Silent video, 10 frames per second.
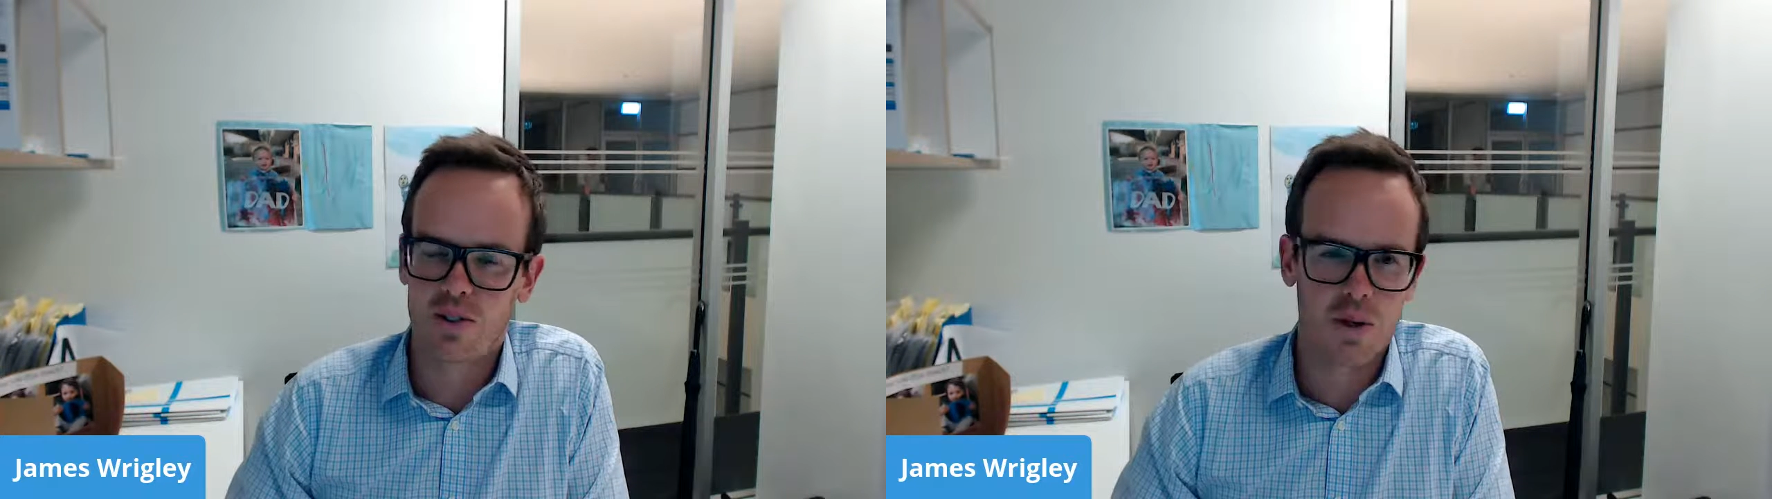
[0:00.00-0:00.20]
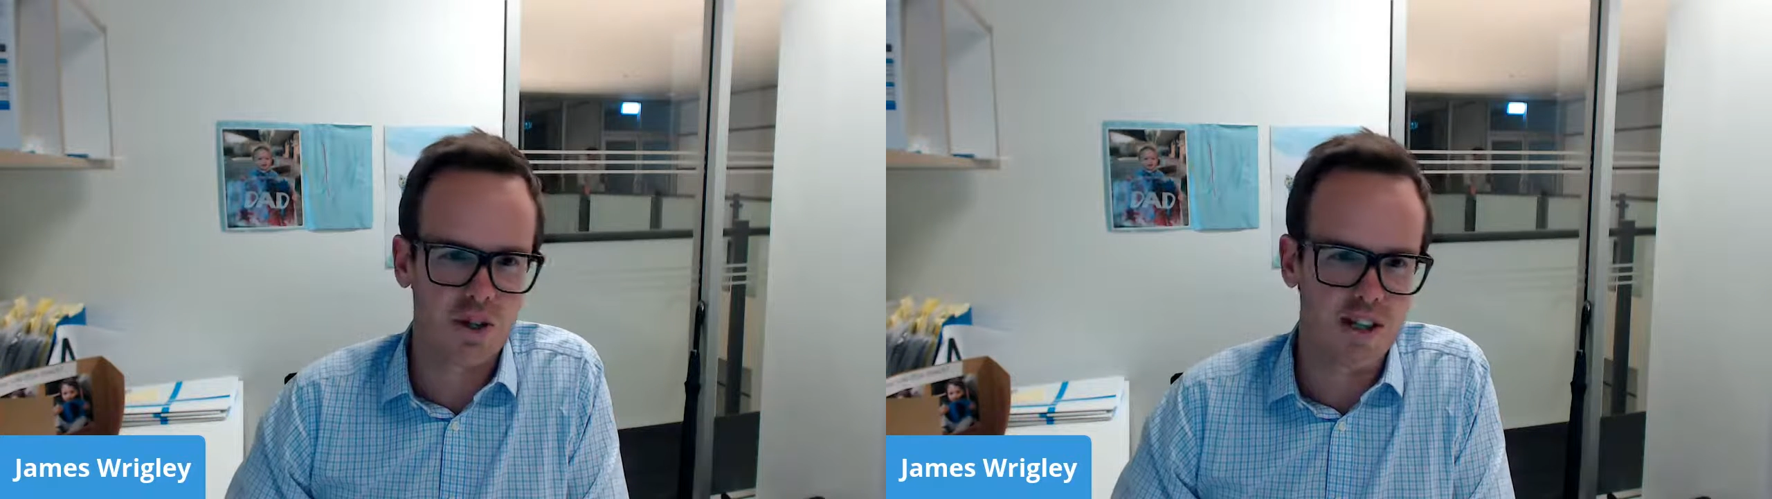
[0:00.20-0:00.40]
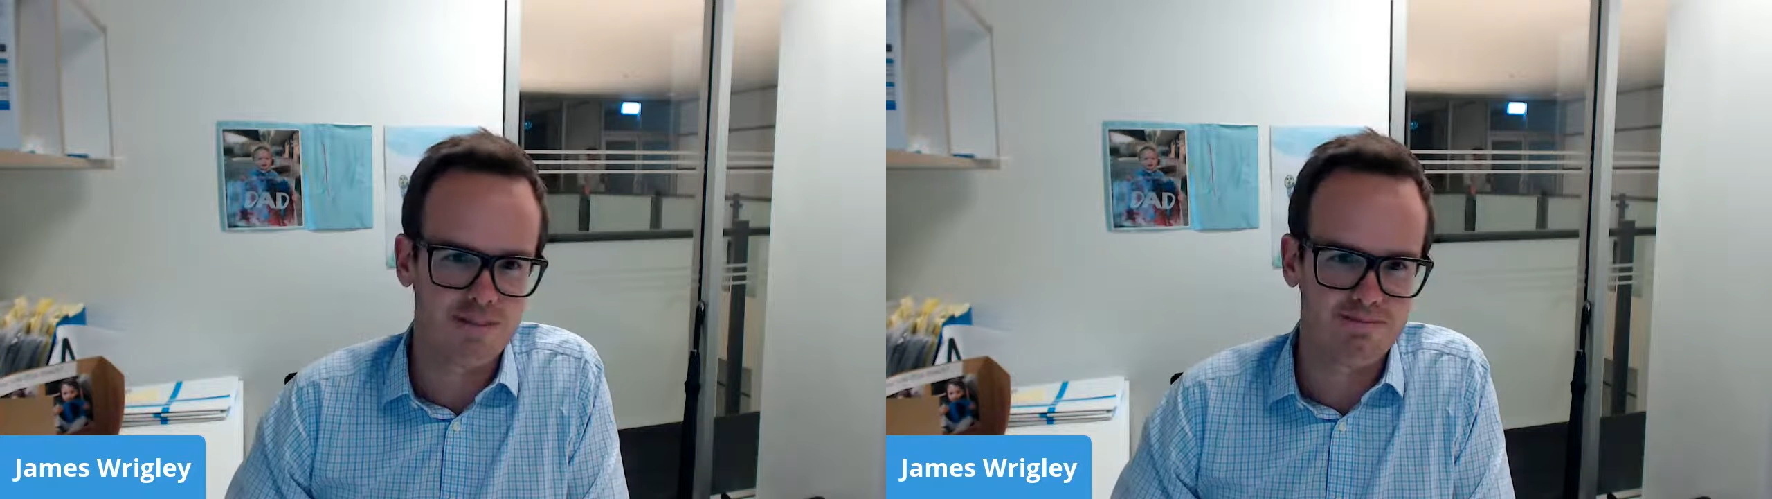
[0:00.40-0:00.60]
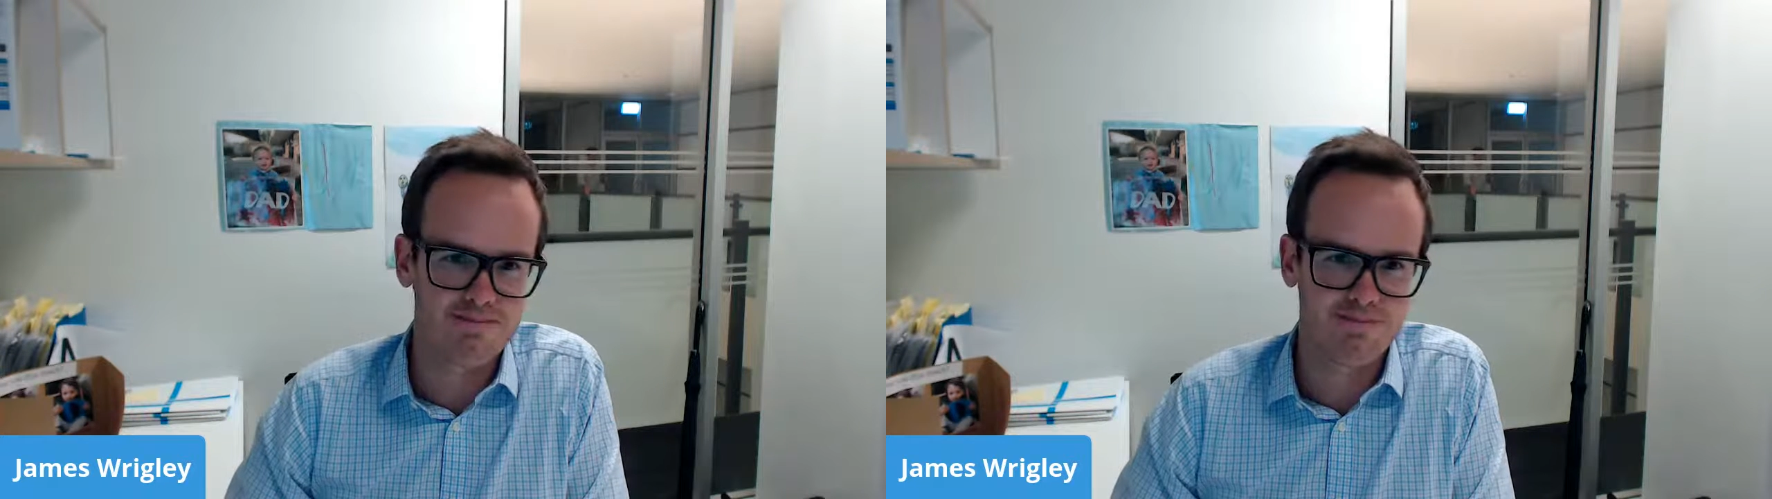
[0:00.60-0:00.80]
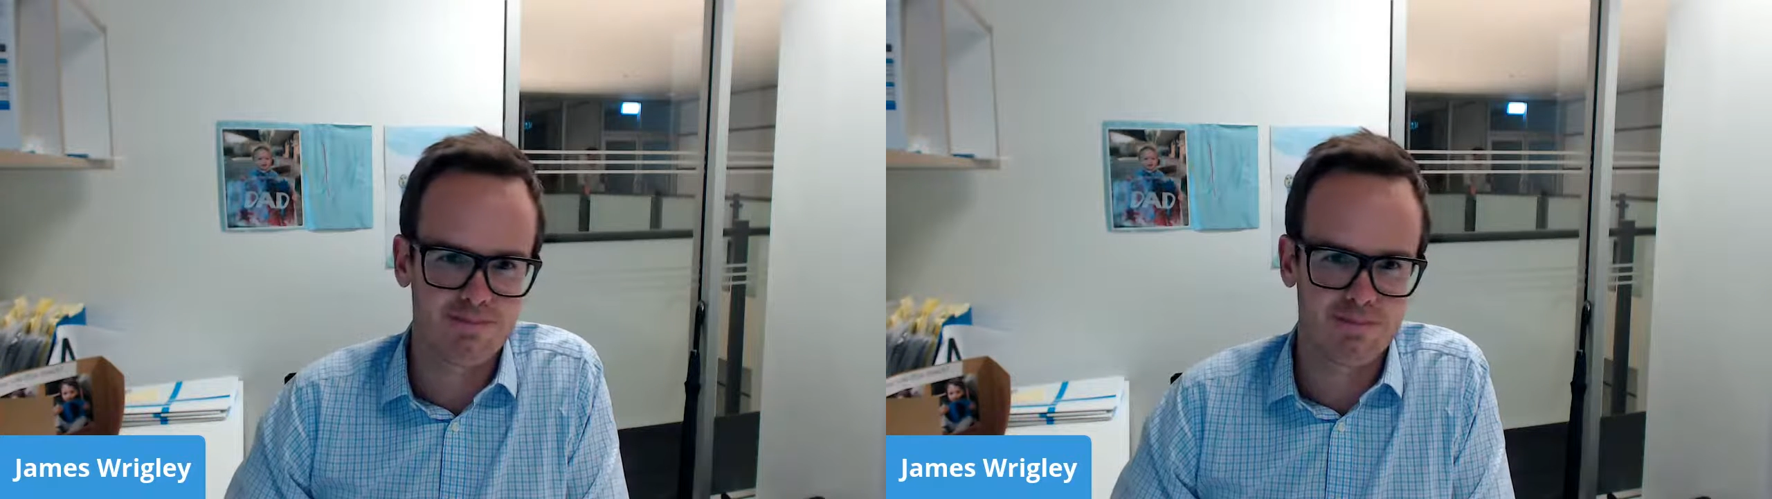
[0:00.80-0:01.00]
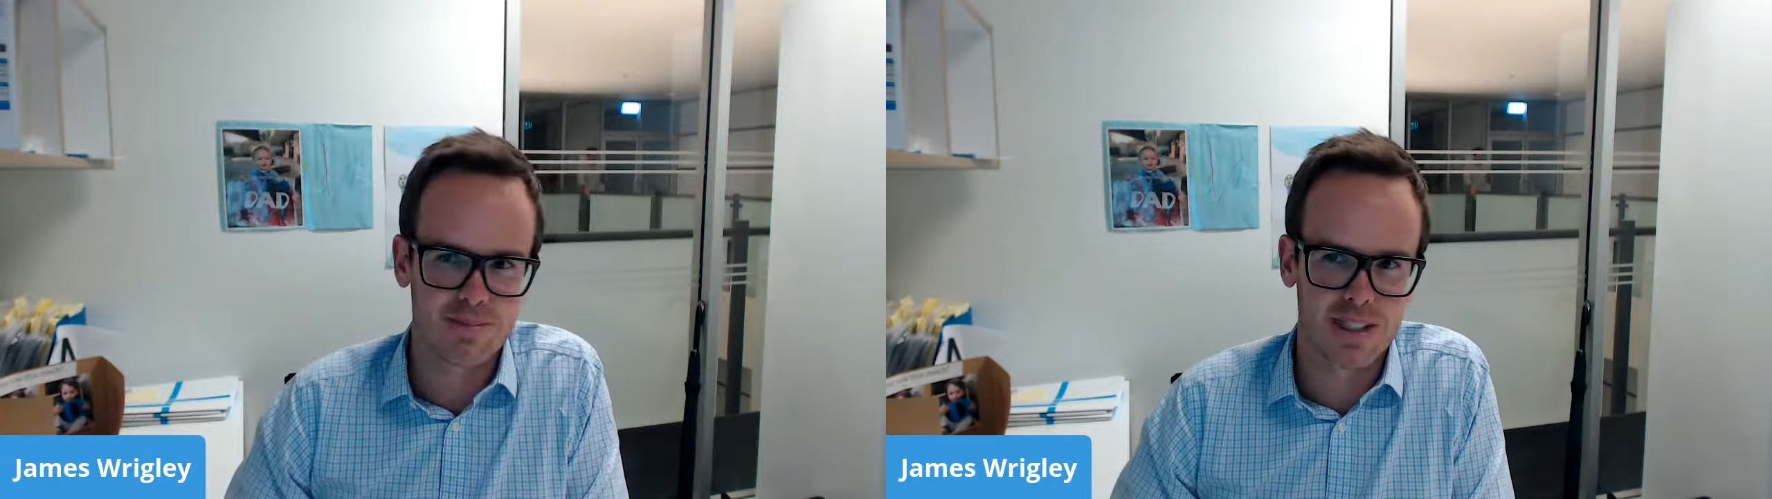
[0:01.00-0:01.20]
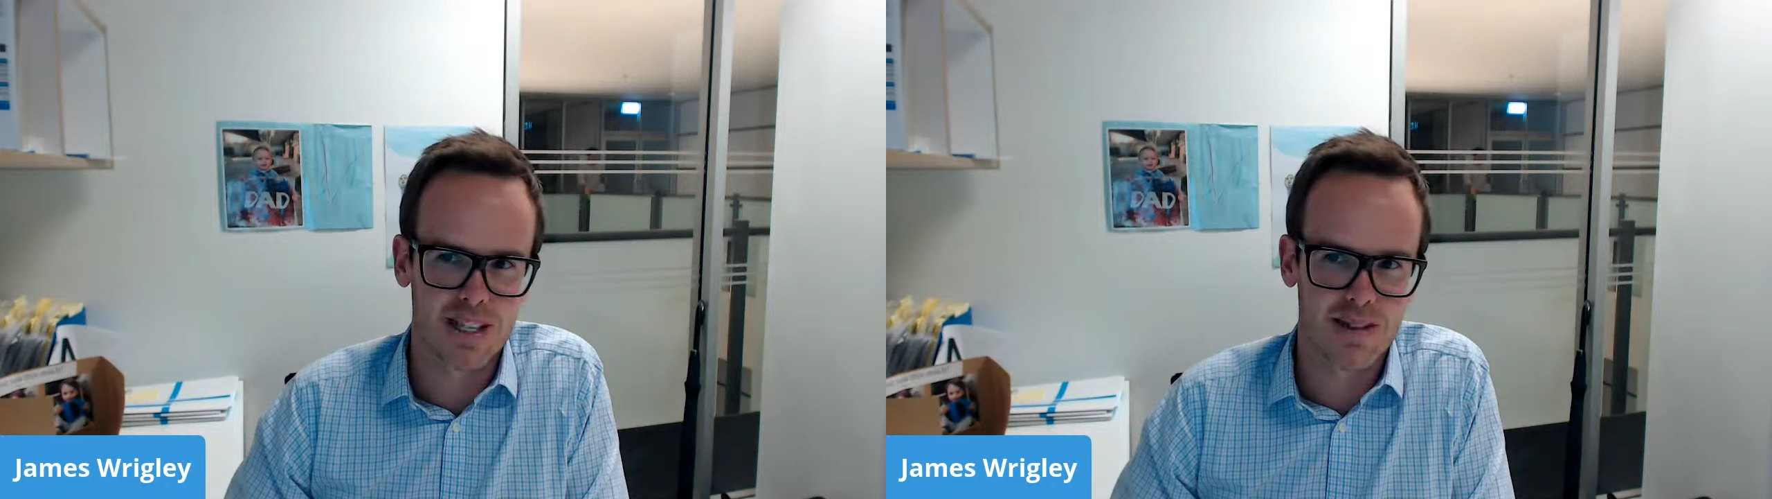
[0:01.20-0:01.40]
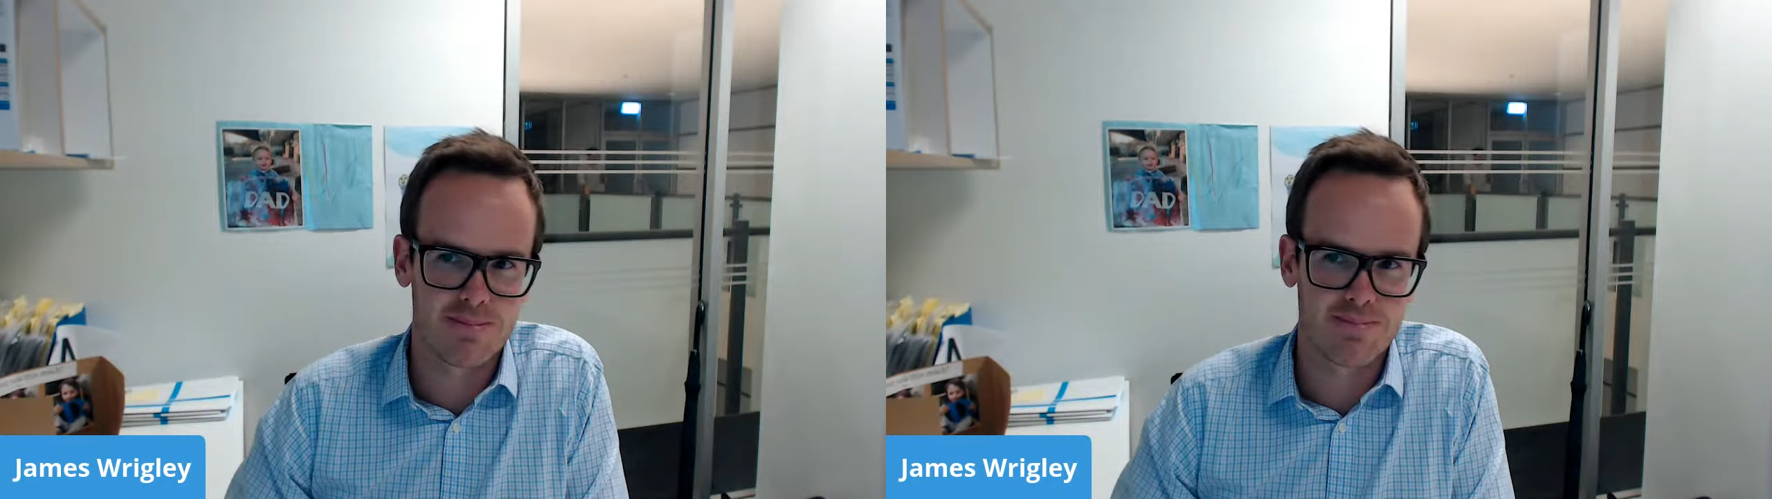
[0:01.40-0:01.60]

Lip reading: watching. See ya.